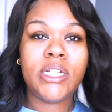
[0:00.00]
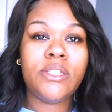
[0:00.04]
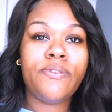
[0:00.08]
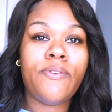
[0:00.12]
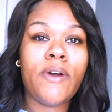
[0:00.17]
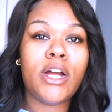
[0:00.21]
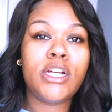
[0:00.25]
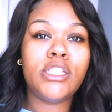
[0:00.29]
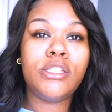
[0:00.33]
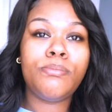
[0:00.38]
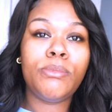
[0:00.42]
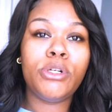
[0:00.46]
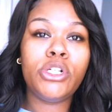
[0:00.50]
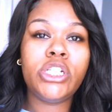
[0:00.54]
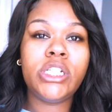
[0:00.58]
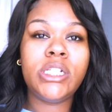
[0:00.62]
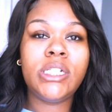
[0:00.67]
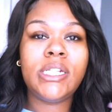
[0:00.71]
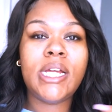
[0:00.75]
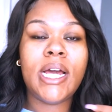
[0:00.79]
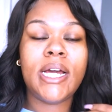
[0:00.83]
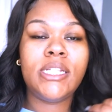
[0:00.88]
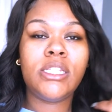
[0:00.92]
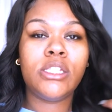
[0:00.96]
as far as
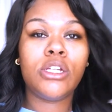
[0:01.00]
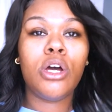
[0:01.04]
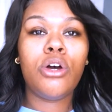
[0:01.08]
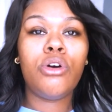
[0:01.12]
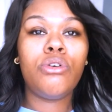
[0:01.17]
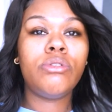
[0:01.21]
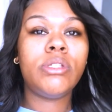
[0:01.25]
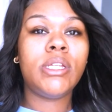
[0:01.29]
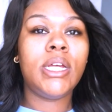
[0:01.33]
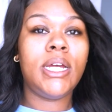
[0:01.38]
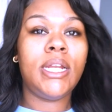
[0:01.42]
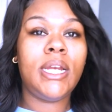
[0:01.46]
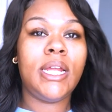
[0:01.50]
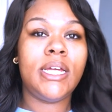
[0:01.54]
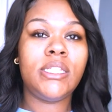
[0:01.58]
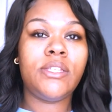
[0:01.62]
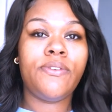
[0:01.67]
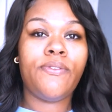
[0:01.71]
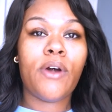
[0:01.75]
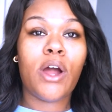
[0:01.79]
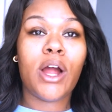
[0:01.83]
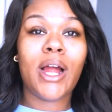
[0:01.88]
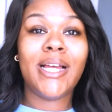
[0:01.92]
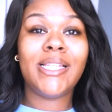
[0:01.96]
merchandise goes and
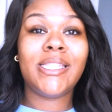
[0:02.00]
as far